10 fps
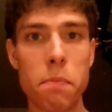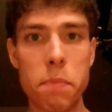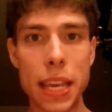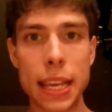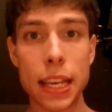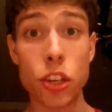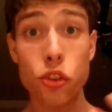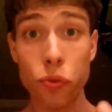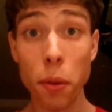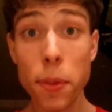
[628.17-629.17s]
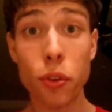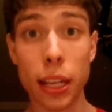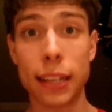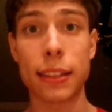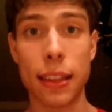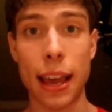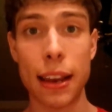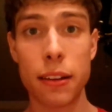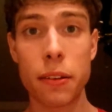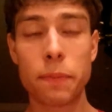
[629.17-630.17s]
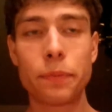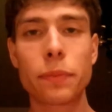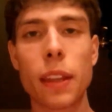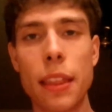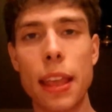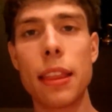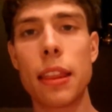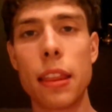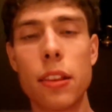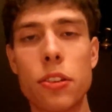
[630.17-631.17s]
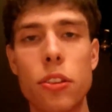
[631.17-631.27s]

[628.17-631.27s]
be contributing to that. And then